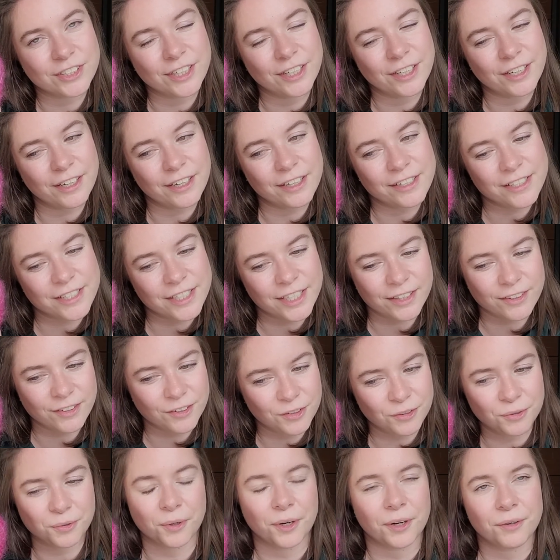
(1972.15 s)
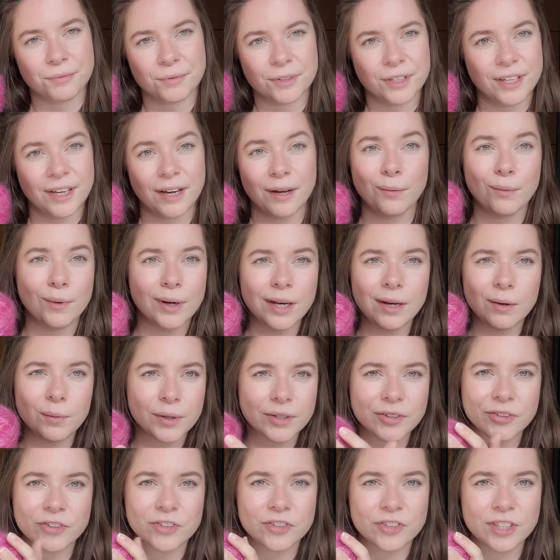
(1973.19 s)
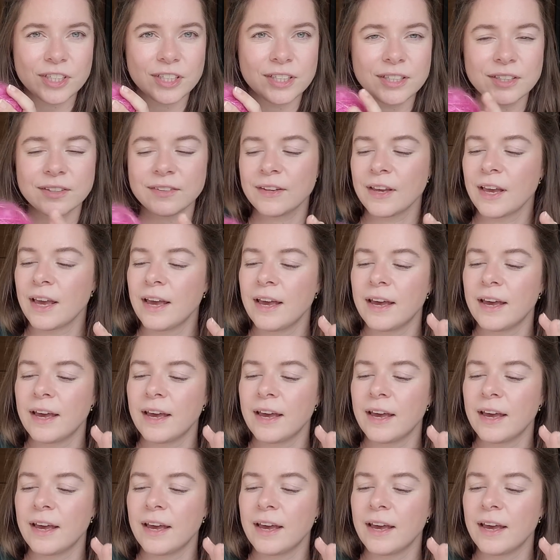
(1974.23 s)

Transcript: and I said it to her from, I really want to see it,